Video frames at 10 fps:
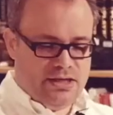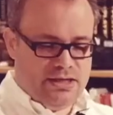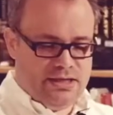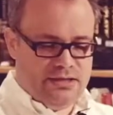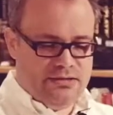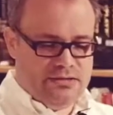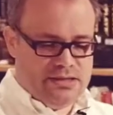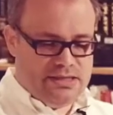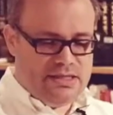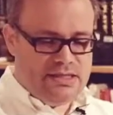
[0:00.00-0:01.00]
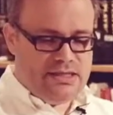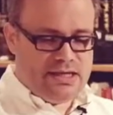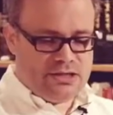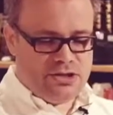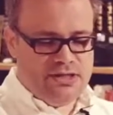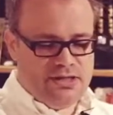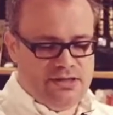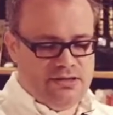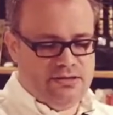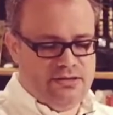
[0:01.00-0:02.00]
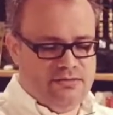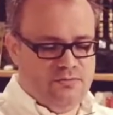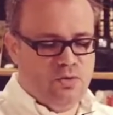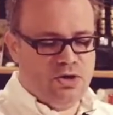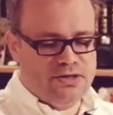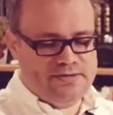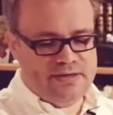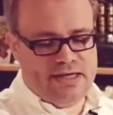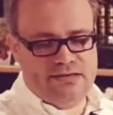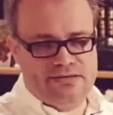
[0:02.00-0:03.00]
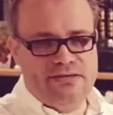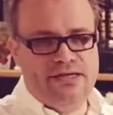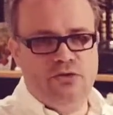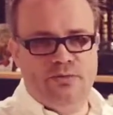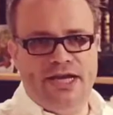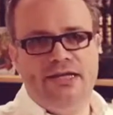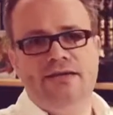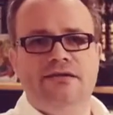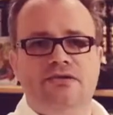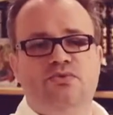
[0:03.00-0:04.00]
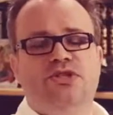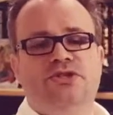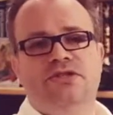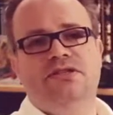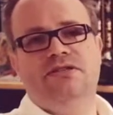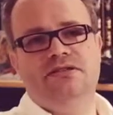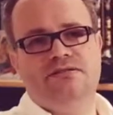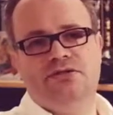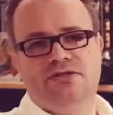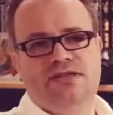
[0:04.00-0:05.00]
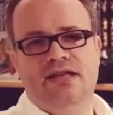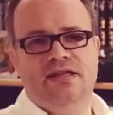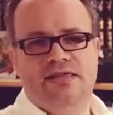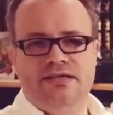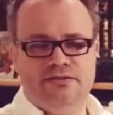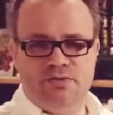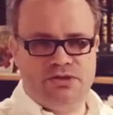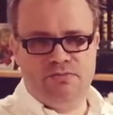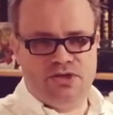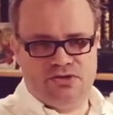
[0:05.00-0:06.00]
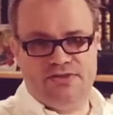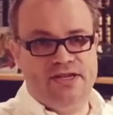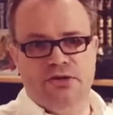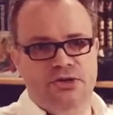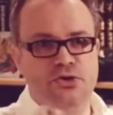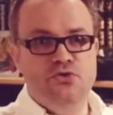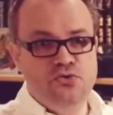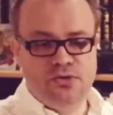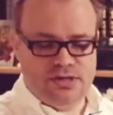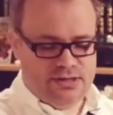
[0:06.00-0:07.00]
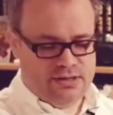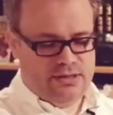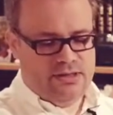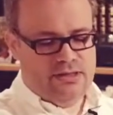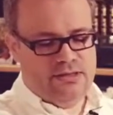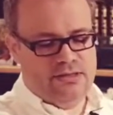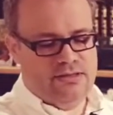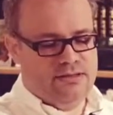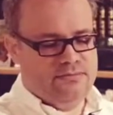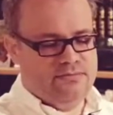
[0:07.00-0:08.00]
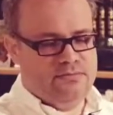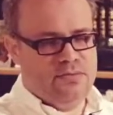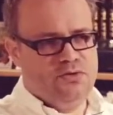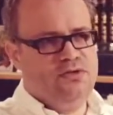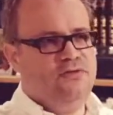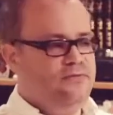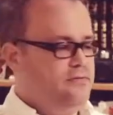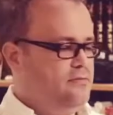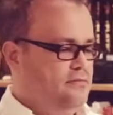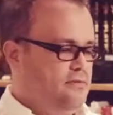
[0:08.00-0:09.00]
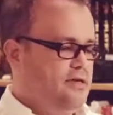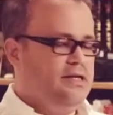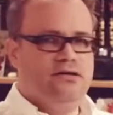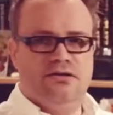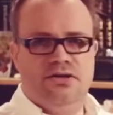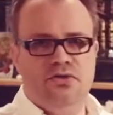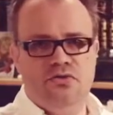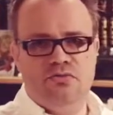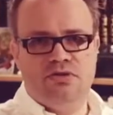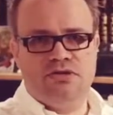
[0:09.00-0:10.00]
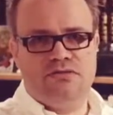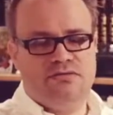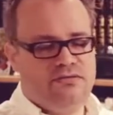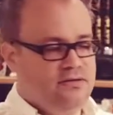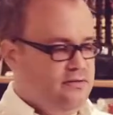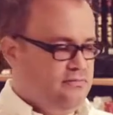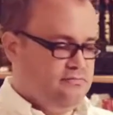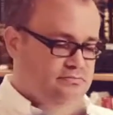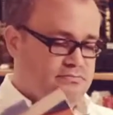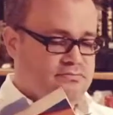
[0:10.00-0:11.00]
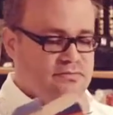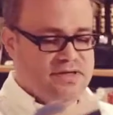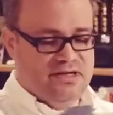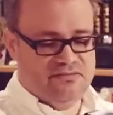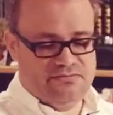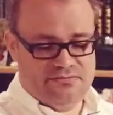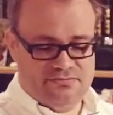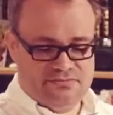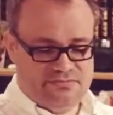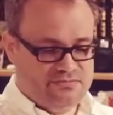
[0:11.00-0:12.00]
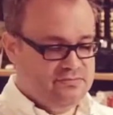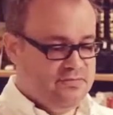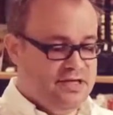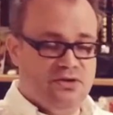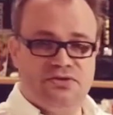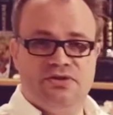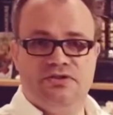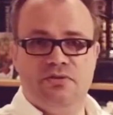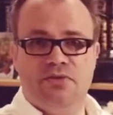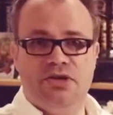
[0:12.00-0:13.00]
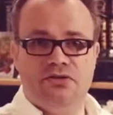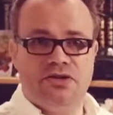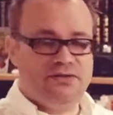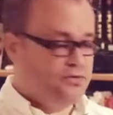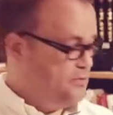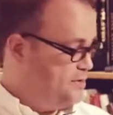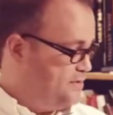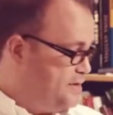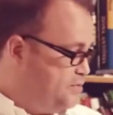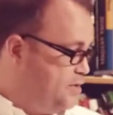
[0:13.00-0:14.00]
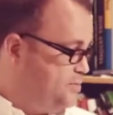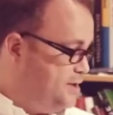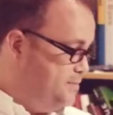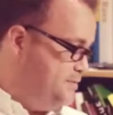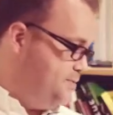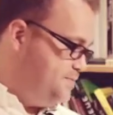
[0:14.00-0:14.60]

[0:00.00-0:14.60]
And he actually warns against neomania, which is just getting things because they're new. Most often they are new, but then they also disappear as soon as they popped up.